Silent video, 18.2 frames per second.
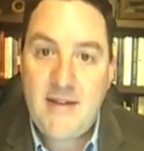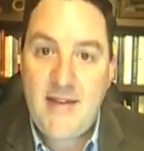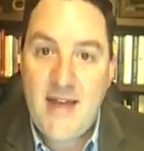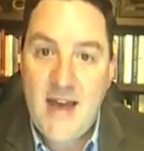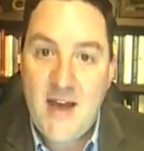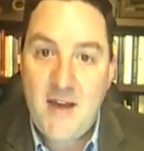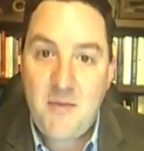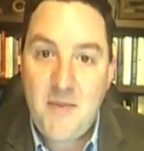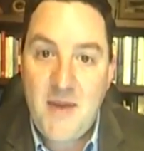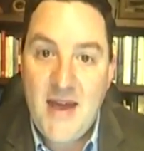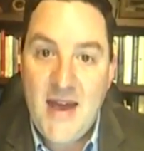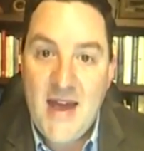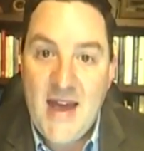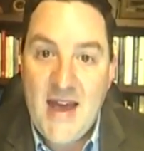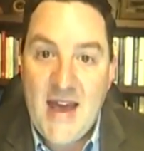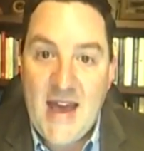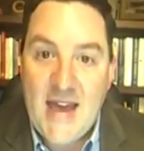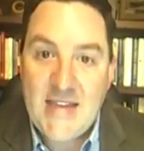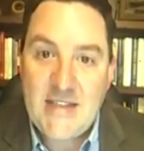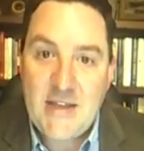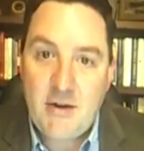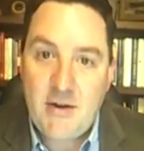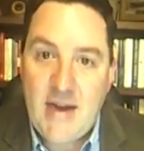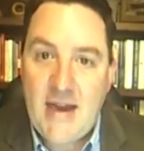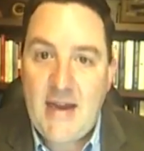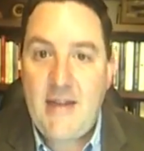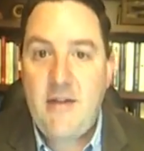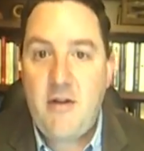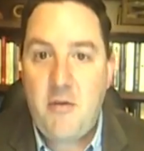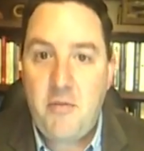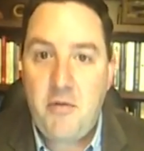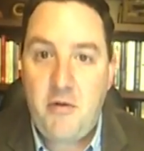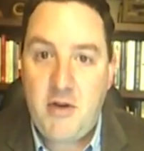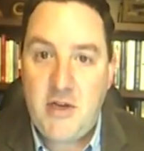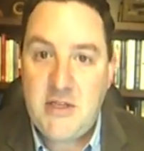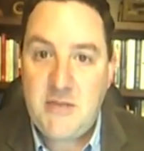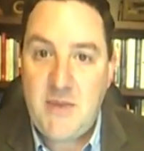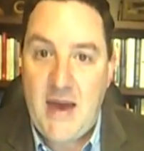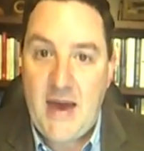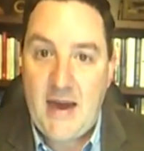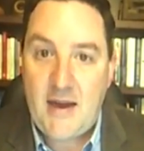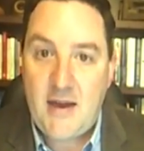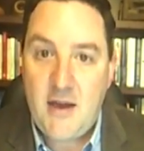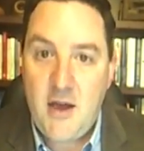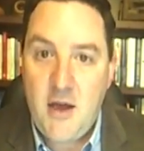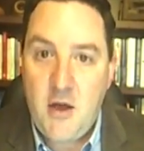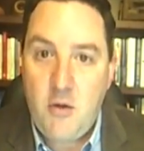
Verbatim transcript: to them is they're getting their employees back